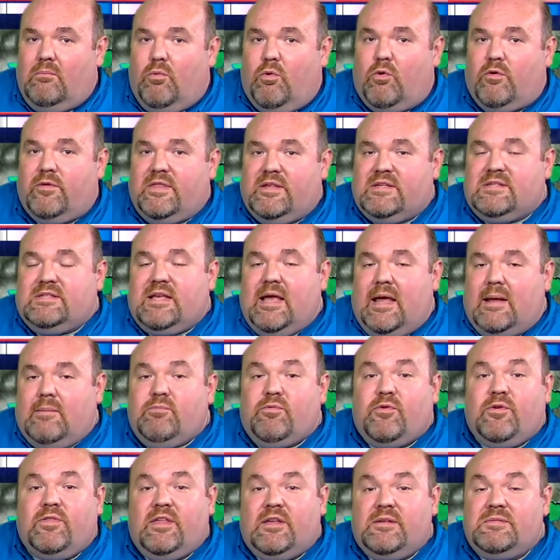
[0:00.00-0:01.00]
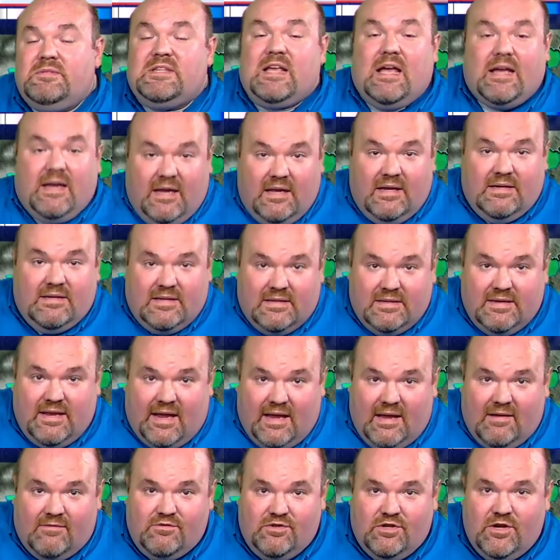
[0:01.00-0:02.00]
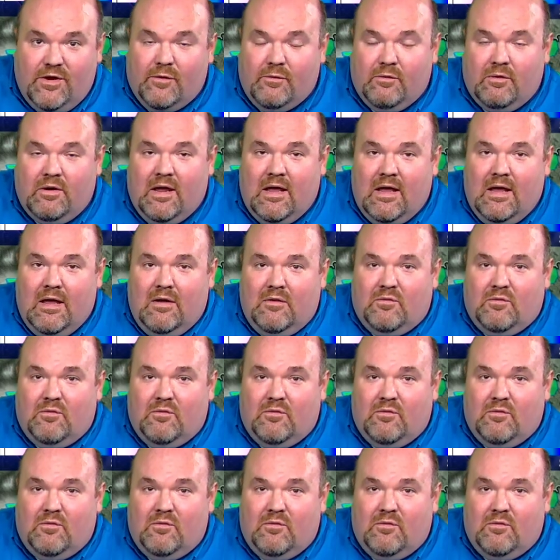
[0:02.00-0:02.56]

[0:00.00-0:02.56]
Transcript: More of the same for the second day of June.